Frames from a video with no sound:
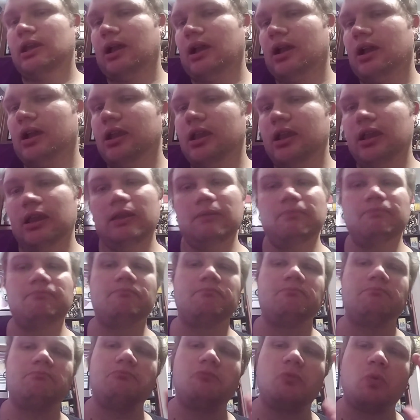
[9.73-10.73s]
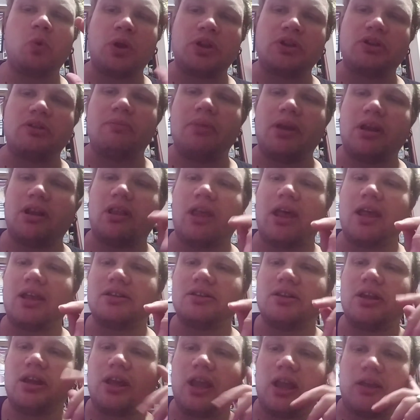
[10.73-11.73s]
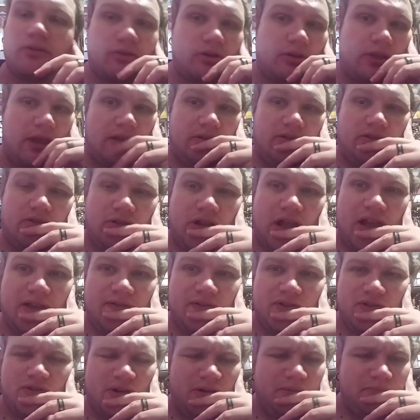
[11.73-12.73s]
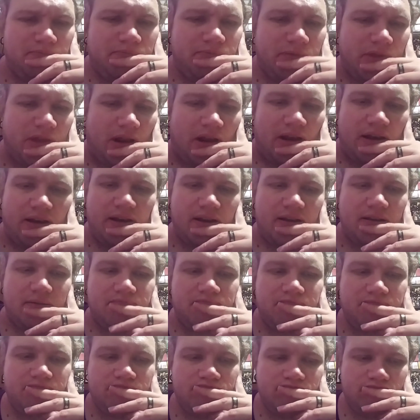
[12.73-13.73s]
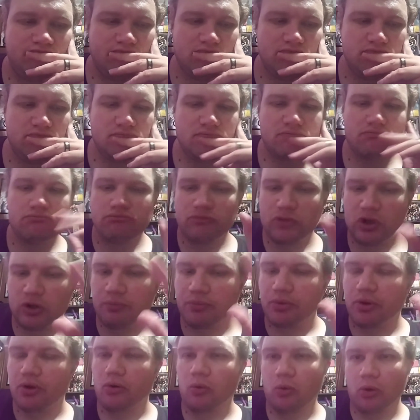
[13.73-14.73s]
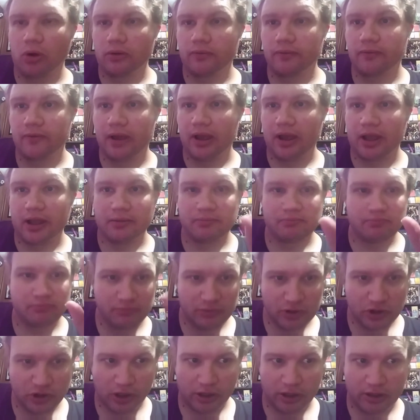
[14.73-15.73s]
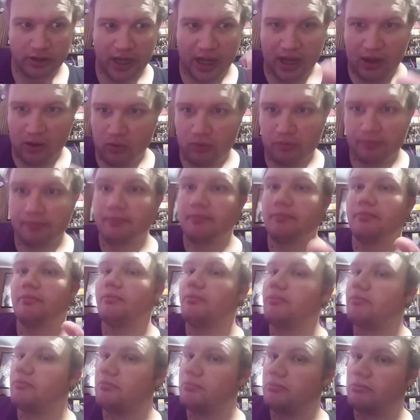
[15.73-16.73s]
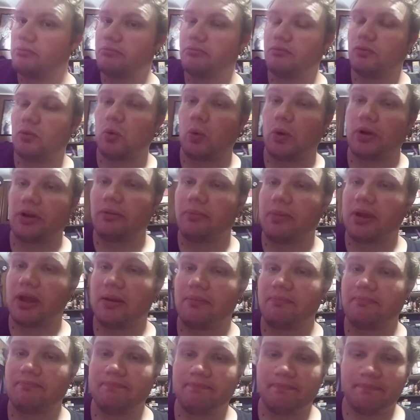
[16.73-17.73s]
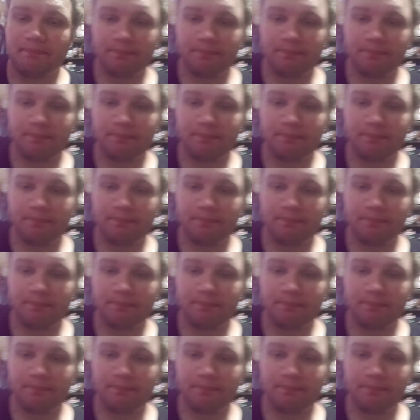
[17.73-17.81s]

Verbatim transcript: I went to bed last night after that live stream that I did. Computer worked fine, shut it down, went to bed.